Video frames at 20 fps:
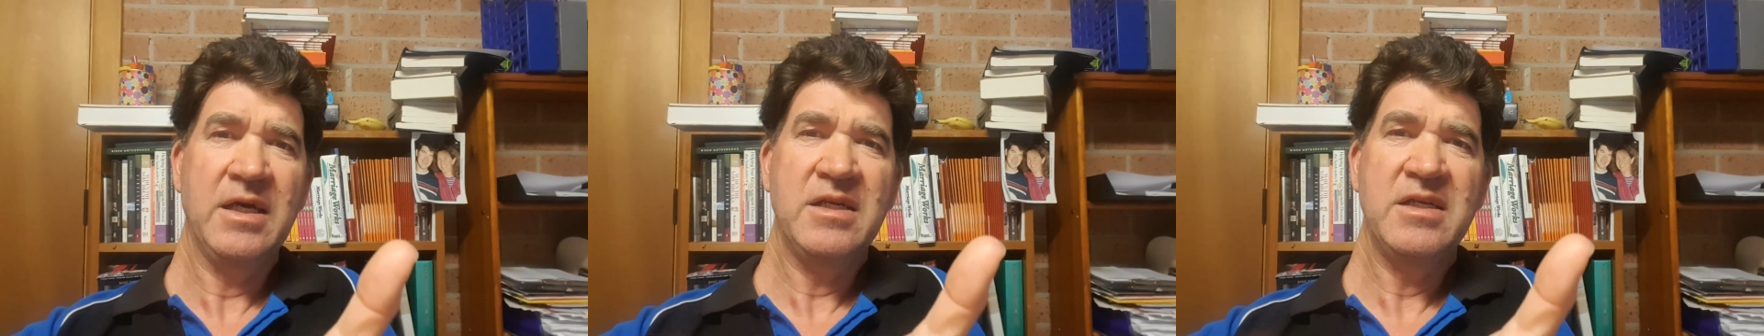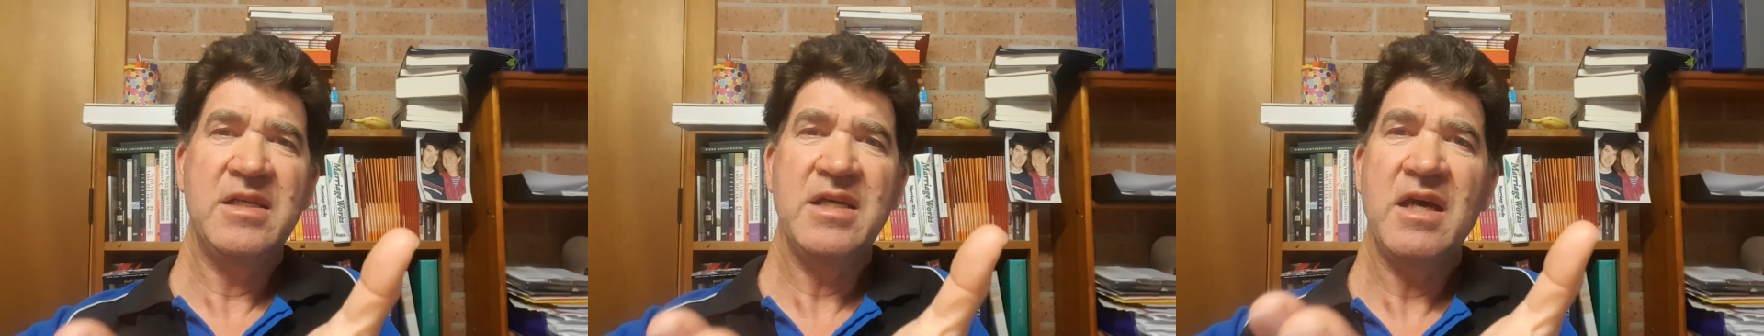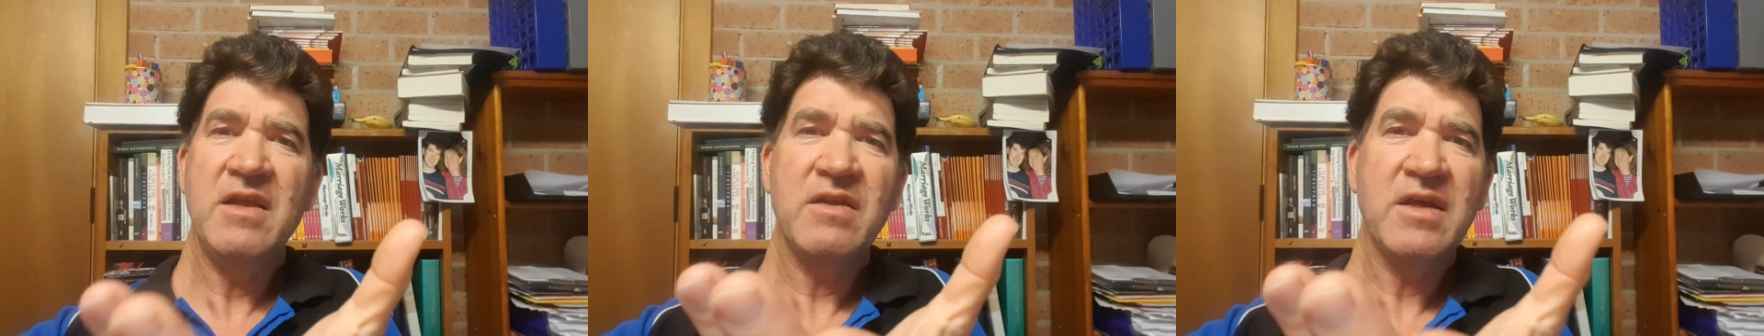
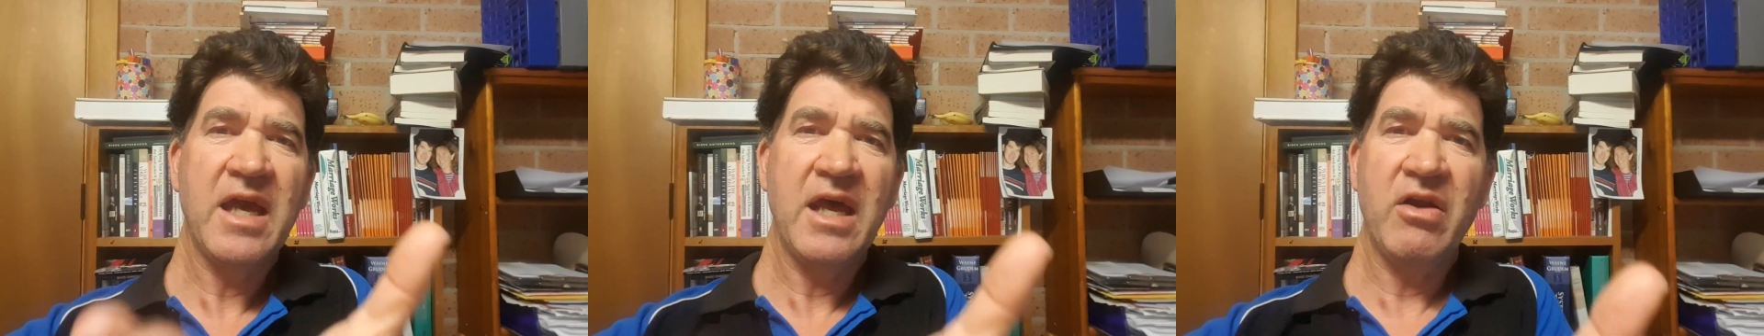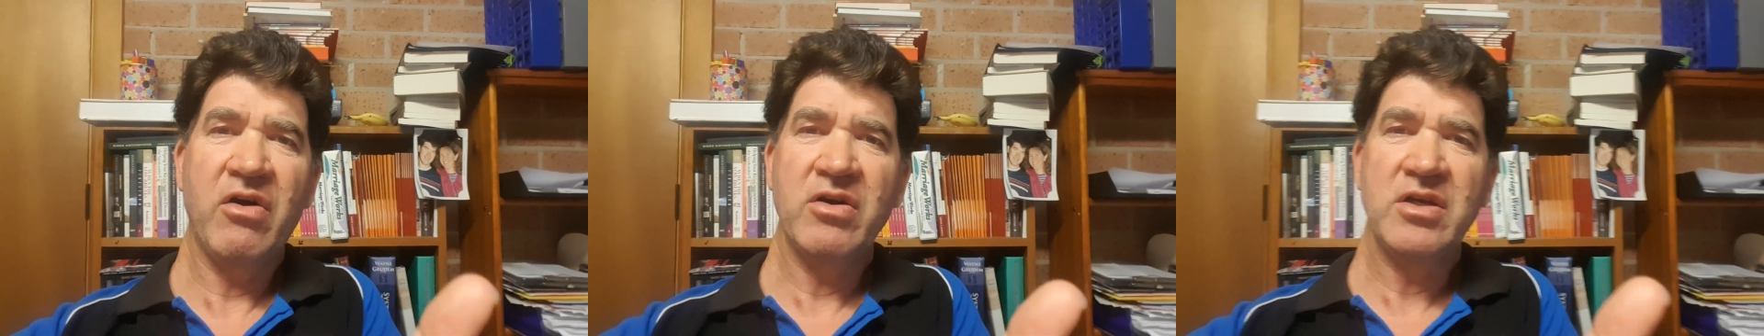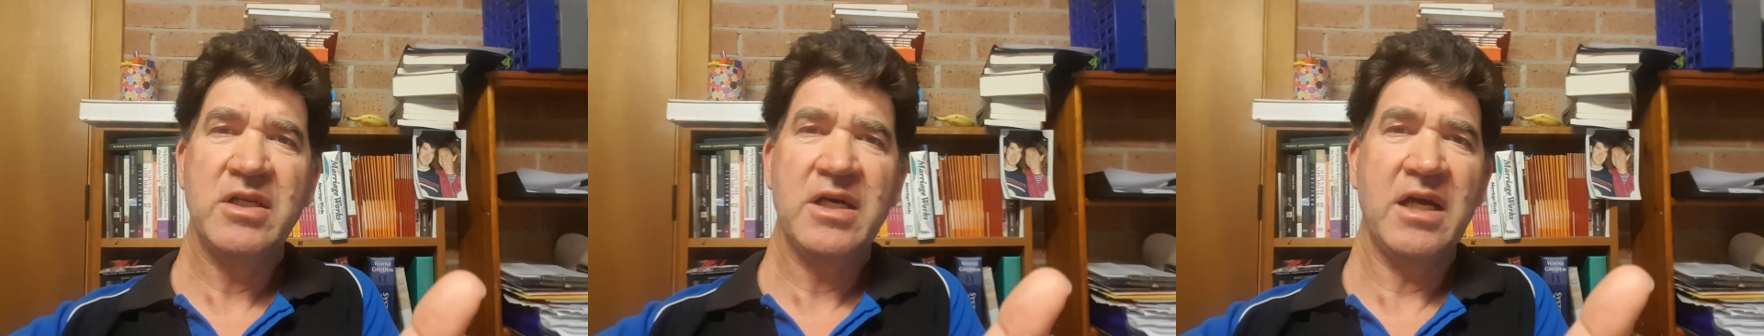death
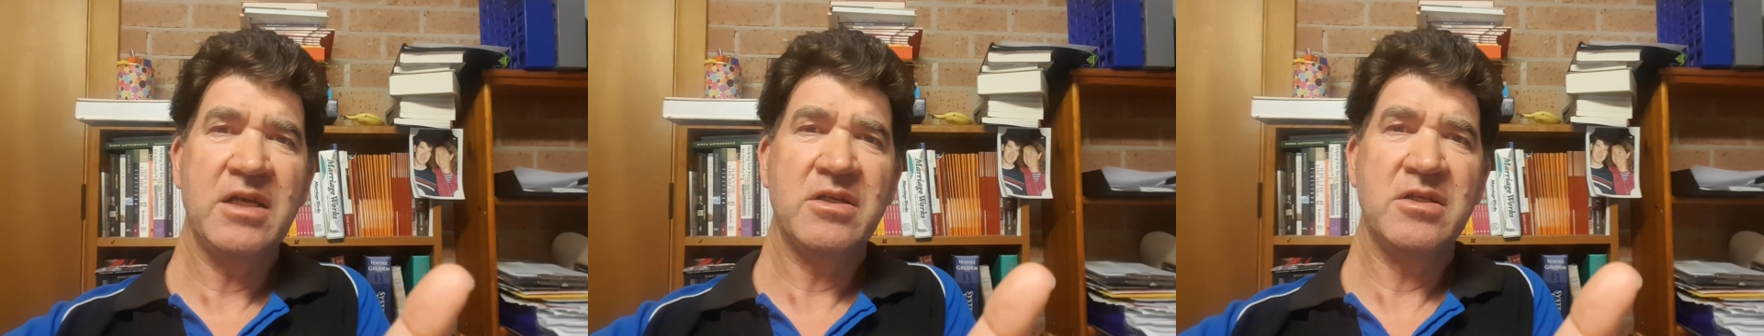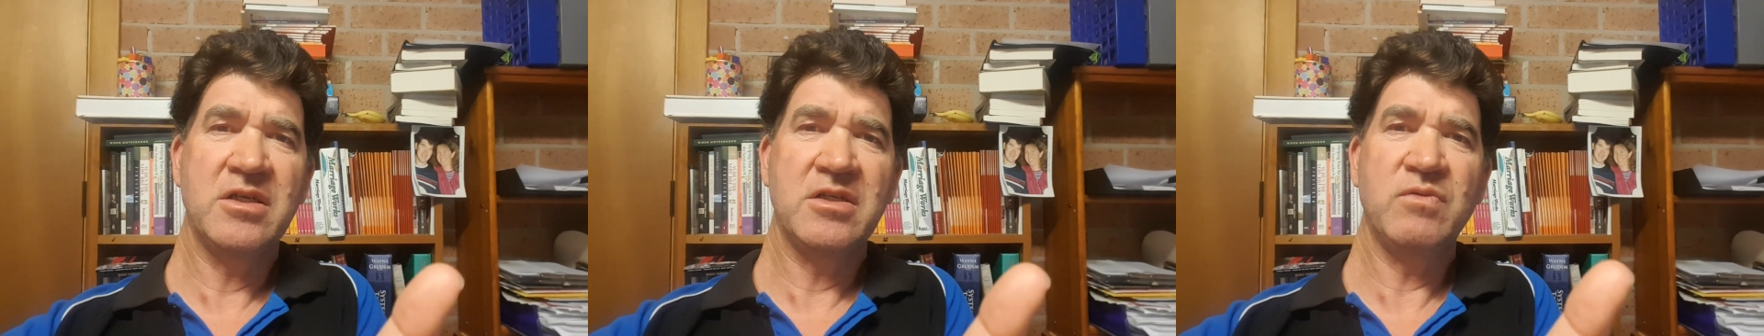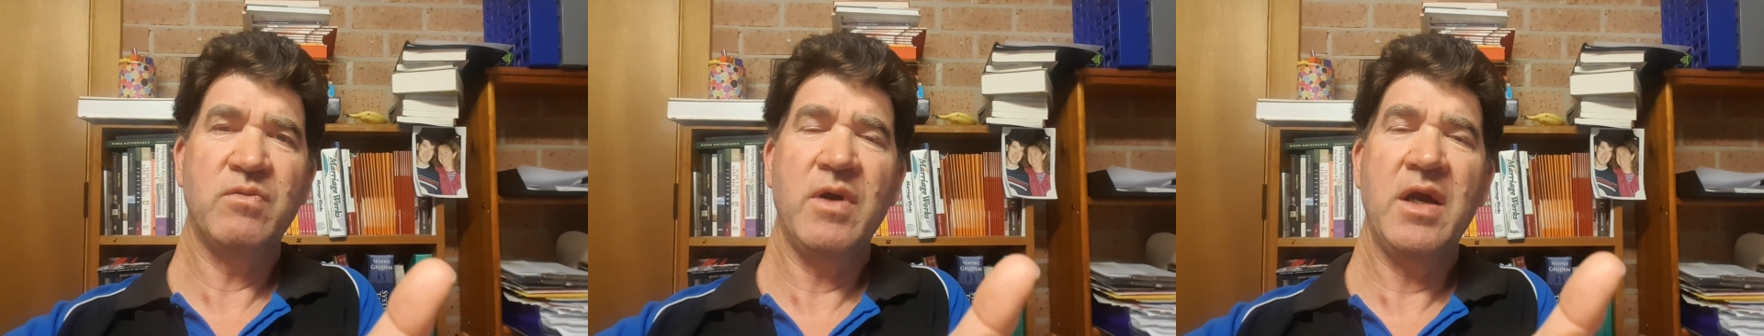cannot touch us.